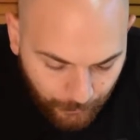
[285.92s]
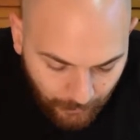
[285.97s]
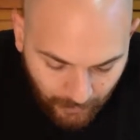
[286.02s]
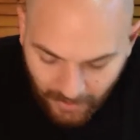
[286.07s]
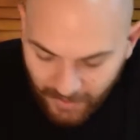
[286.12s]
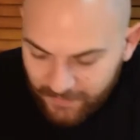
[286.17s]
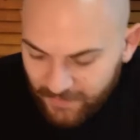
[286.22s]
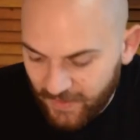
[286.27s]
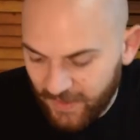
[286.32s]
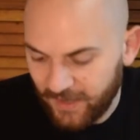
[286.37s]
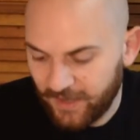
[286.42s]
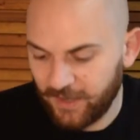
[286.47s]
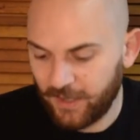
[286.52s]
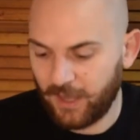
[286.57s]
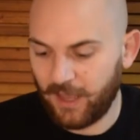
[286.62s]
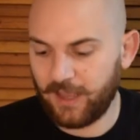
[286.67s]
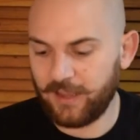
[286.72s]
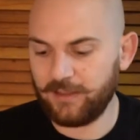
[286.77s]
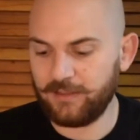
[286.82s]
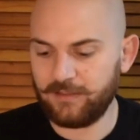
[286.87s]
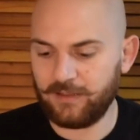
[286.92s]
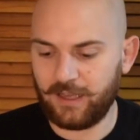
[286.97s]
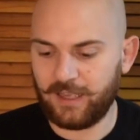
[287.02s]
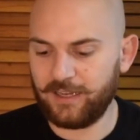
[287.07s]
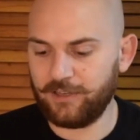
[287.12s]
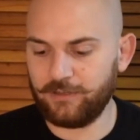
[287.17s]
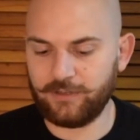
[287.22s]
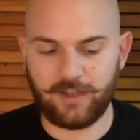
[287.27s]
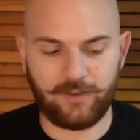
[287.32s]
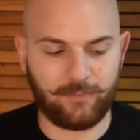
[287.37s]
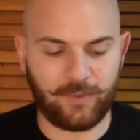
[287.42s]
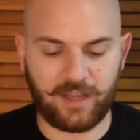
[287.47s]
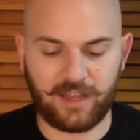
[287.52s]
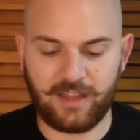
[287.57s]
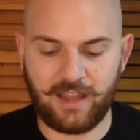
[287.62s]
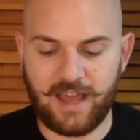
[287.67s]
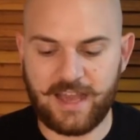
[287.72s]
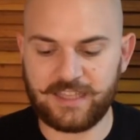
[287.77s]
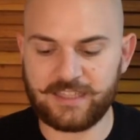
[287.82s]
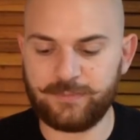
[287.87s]
And then I don't have my
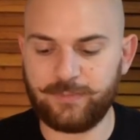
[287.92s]
glass,